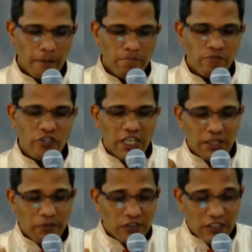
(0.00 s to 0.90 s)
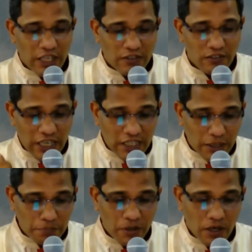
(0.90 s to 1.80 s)
Jacob, you see that
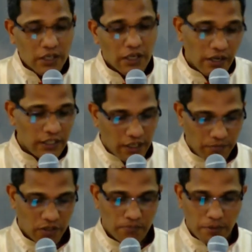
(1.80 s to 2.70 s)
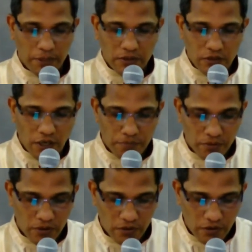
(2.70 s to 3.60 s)
Jacob. Okay, read that verse. Maybe
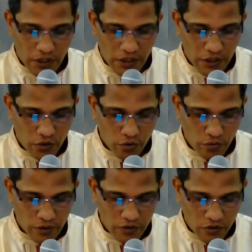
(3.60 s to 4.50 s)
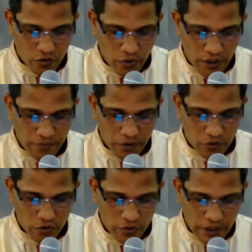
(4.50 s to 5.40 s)
chapter thirty-two, verses twenty-five to
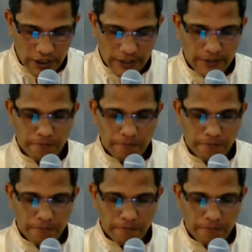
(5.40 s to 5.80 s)
twenty-eight.